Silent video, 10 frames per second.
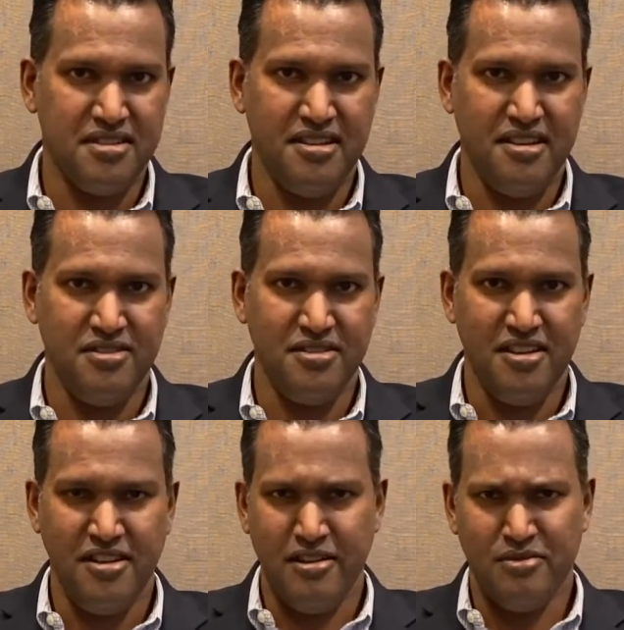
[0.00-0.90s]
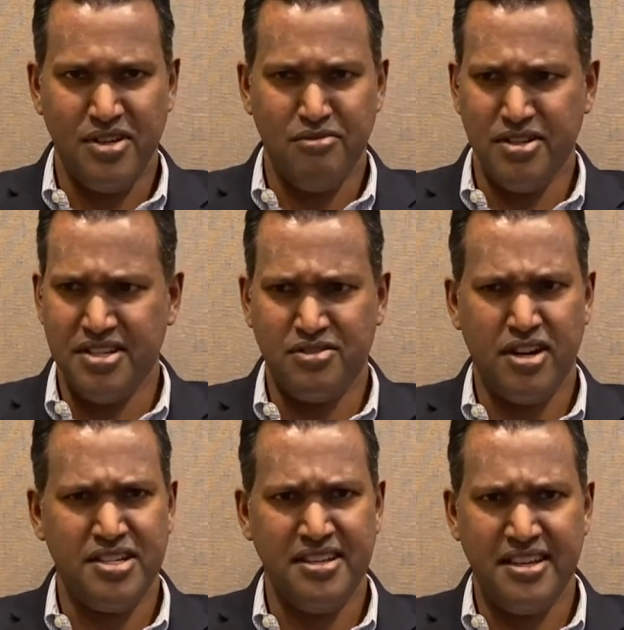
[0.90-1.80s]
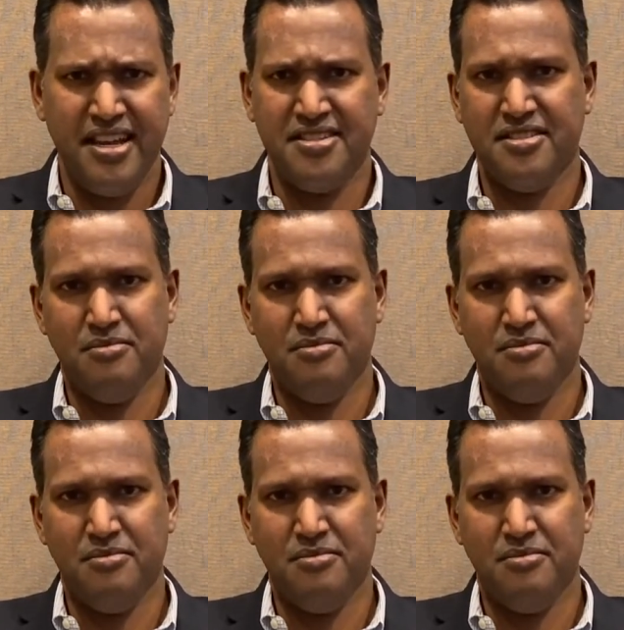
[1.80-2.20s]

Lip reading: and we really try to engage them